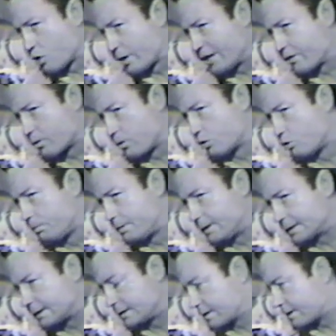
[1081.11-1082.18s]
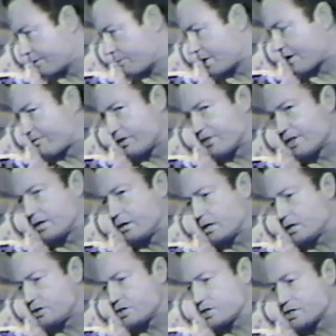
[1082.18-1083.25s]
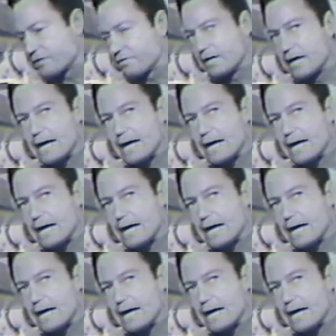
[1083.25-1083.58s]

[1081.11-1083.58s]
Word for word: throw away the rule book. Give me everything the engines